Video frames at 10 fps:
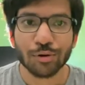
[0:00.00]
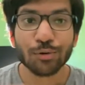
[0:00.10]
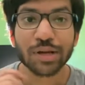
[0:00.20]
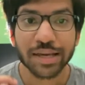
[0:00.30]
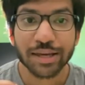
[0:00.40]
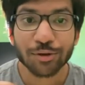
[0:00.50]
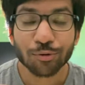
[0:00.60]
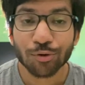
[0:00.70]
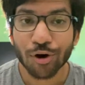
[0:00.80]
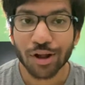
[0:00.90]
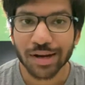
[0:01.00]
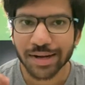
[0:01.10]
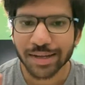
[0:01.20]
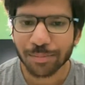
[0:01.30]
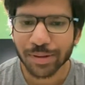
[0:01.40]
Okay, you
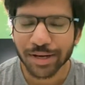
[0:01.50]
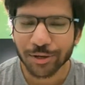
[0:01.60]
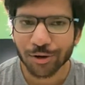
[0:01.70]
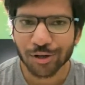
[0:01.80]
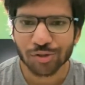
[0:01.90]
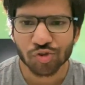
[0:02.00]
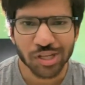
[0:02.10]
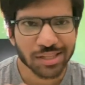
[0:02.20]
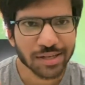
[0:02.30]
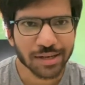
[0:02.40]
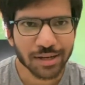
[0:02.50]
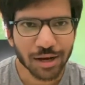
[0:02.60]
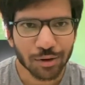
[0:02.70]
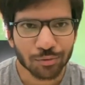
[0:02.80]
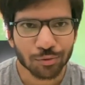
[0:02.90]
already upgrade your GA3
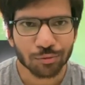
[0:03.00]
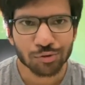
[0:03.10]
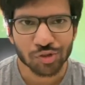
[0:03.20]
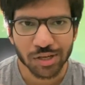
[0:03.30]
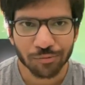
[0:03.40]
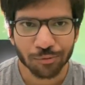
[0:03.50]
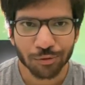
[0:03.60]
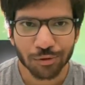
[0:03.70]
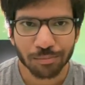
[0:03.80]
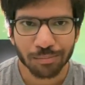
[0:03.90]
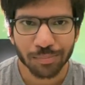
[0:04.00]
account to GA4,